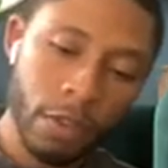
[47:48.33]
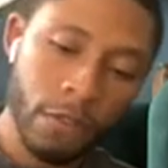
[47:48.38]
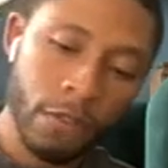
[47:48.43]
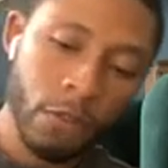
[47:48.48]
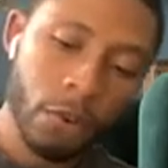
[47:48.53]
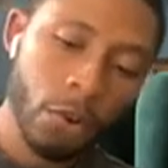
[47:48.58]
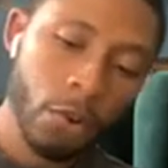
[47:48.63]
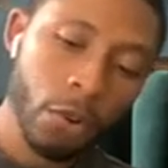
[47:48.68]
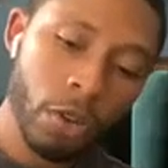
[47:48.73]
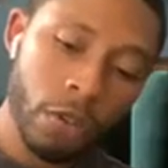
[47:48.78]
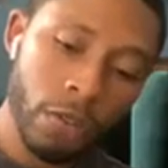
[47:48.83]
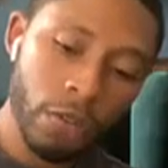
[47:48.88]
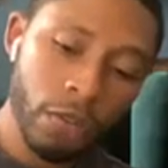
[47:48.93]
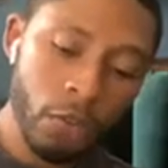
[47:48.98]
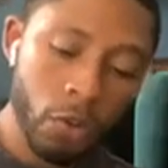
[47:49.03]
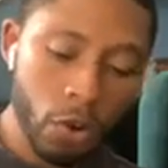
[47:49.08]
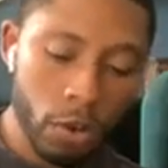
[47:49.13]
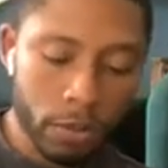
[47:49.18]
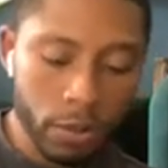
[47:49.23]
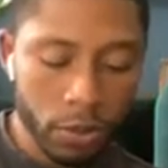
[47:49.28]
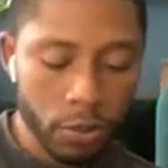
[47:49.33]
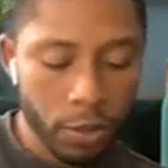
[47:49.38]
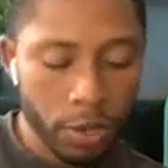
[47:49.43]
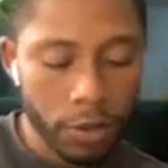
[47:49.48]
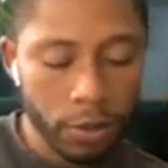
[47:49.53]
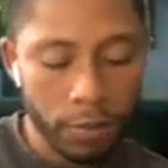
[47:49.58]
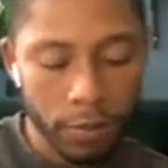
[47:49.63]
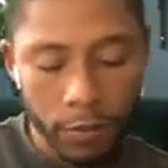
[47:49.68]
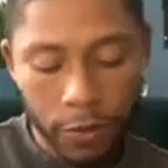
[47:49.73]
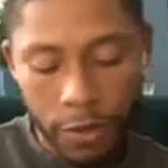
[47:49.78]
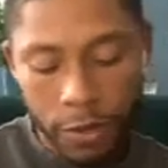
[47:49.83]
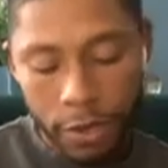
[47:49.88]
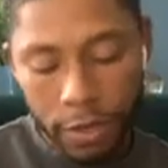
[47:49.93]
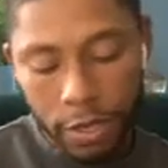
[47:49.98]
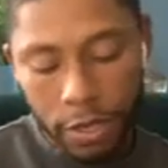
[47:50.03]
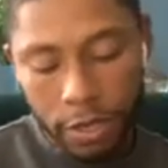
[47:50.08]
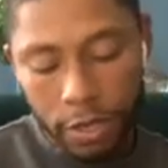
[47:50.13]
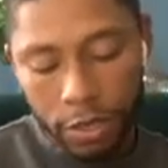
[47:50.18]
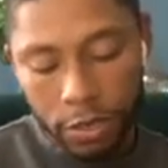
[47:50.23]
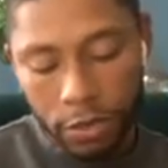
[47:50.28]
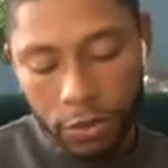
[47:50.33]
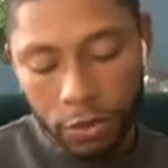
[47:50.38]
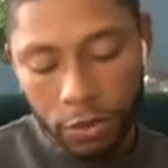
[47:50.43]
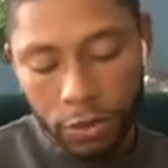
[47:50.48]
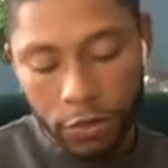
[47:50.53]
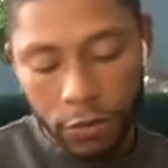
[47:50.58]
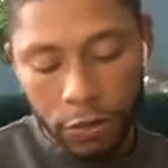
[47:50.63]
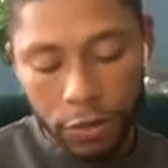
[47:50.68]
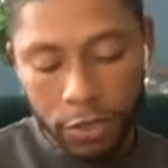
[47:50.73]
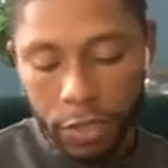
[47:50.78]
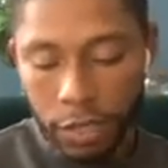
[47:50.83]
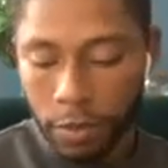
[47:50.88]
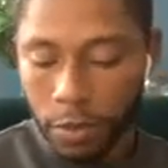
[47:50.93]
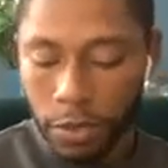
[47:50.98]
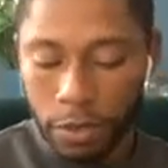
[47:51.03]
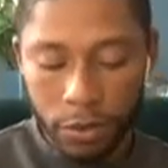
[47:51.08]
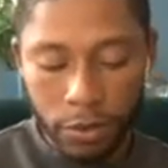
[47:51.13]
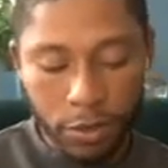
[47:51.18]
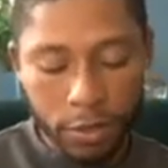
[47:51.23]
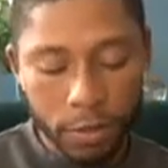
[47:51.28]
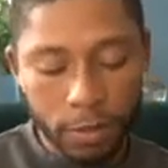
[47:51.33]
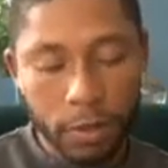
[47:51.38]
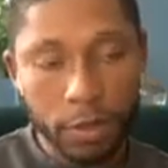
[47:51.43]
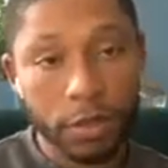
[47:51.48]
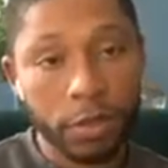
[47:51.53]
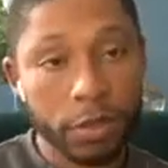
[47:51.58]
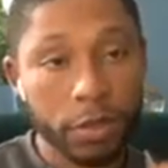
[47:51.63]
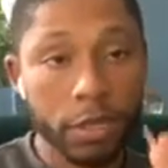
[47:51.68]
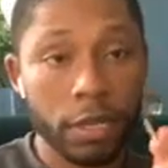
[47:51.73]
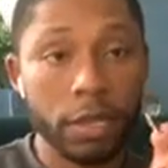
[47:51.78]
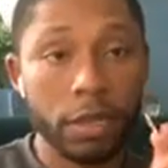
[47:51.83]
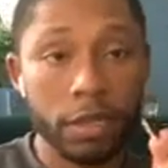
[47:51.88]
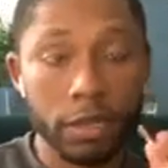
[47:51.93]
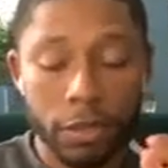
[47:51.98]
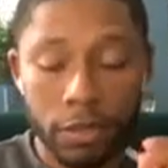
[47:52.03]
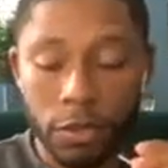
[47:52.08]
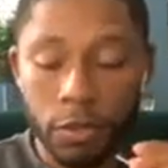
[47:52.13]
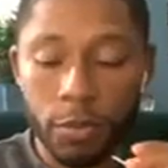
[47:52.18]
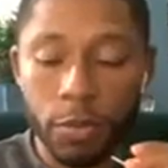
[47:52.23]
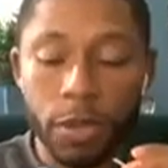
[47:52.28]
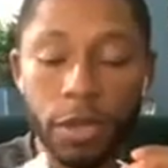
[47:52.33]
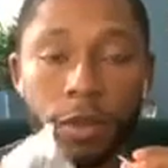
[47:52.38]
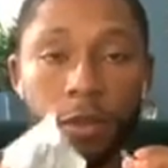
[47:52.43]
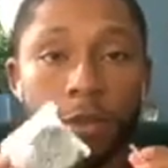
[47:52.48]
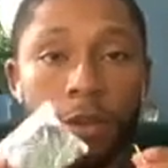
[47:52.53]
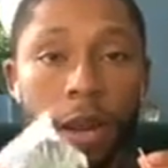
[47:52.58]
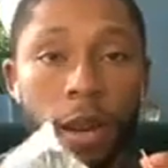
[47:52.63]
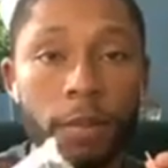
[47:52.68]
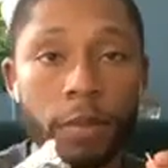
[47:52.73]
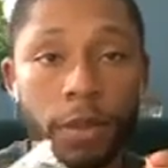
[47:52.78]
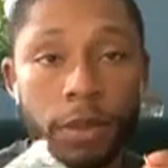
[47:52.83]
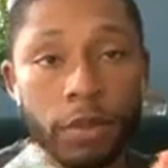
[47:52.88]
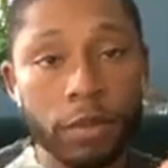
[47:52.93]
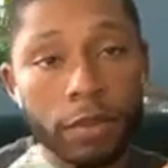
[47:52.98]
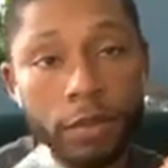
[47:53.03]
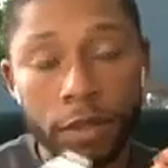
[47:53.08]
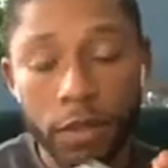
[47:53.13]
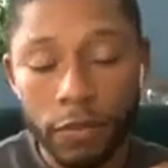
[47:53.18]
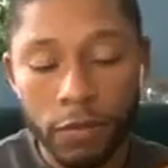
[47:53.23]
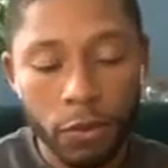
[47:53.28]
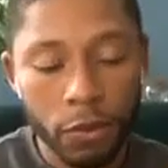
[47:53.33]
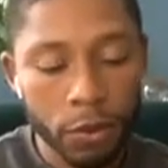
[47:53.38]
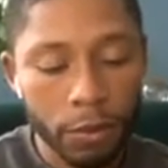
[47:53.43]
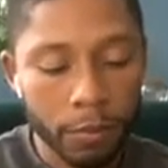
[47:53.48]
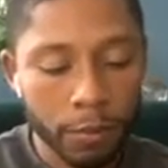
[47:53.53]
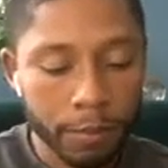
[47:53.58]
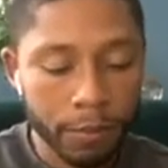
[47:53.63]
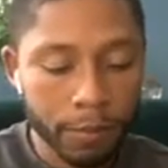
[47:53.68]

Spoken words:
foil conforms well. So the first thing I'm gonna do is I'm gonna take this toothpick and wrap it in foil.